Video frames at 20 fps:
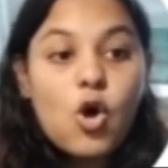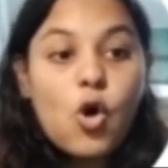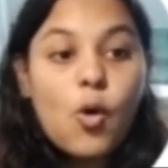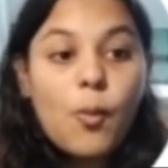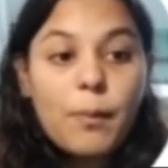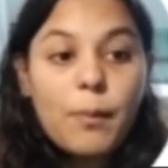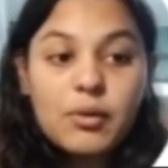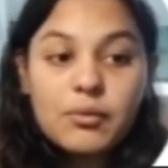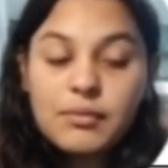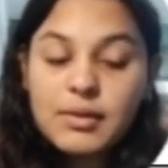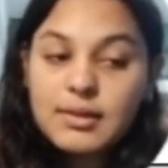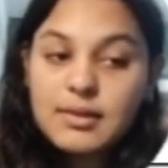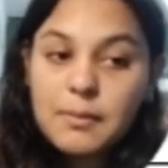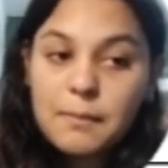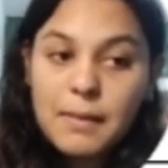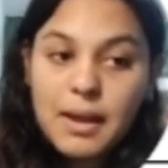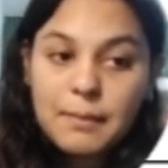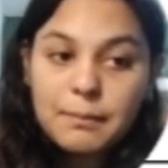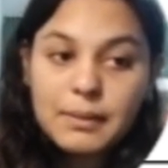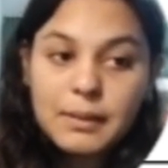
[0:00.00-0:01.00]
Open Weather
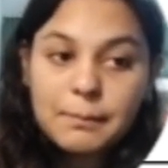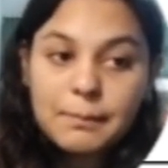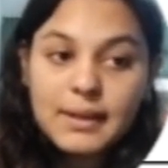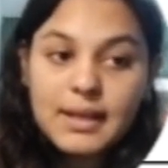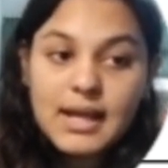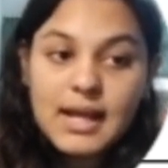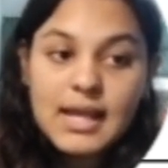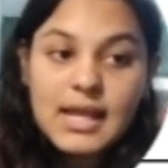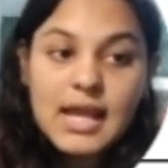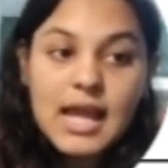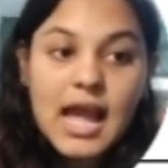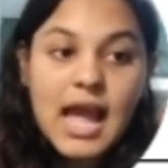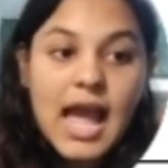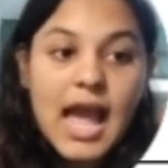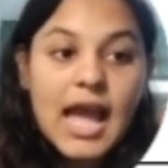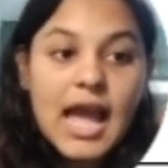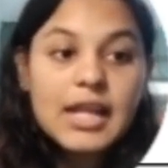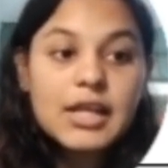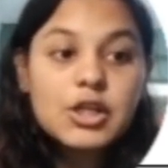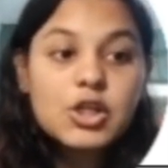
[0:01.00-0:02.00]
Map API,
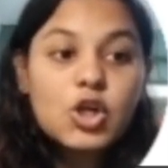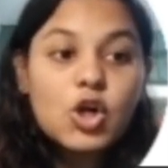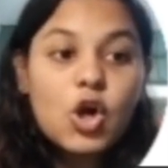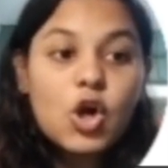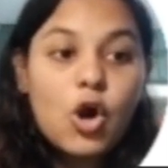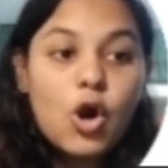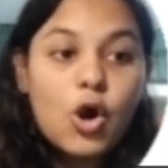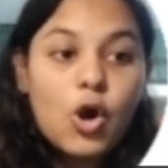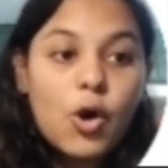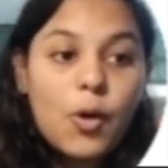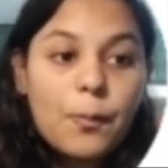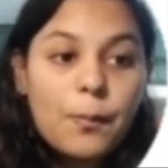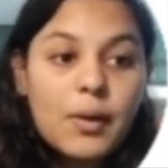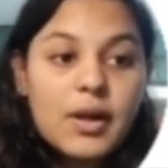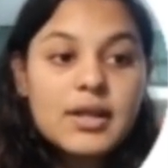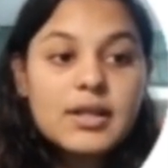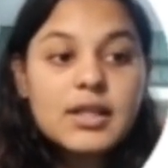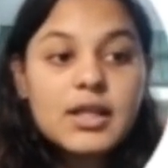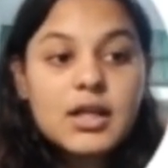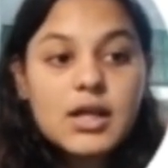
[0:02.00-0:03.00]
and
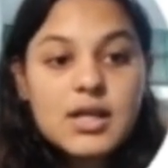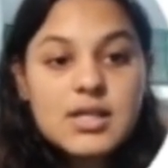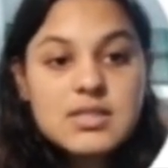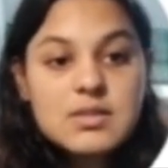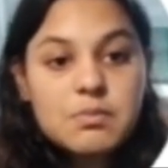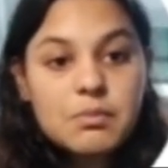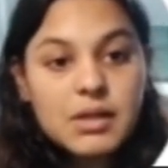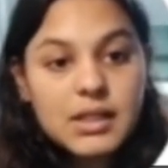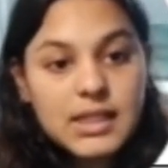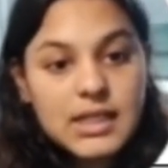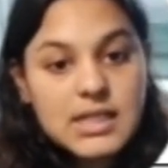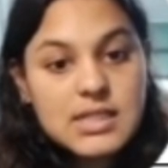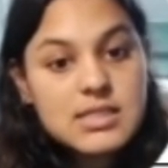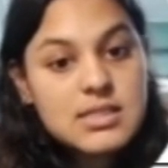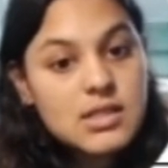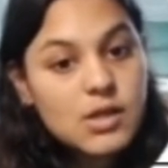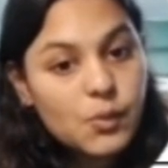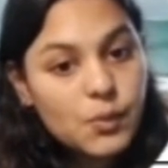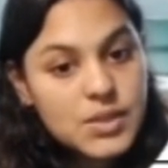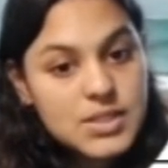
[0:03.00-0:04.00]
Copernicus Marine
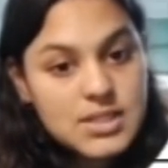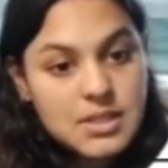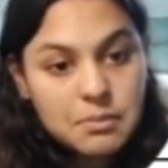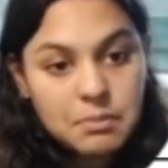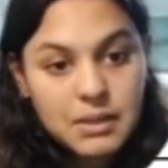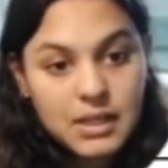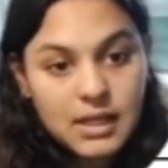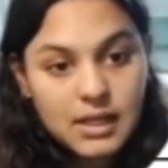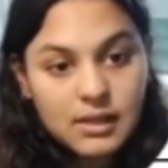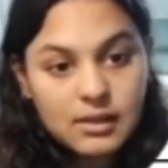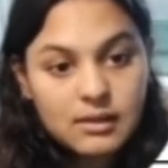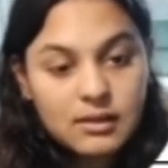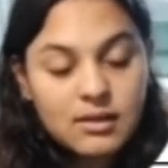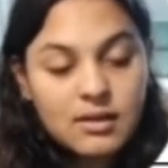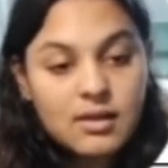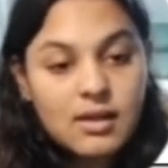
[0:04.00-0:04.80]
Service API.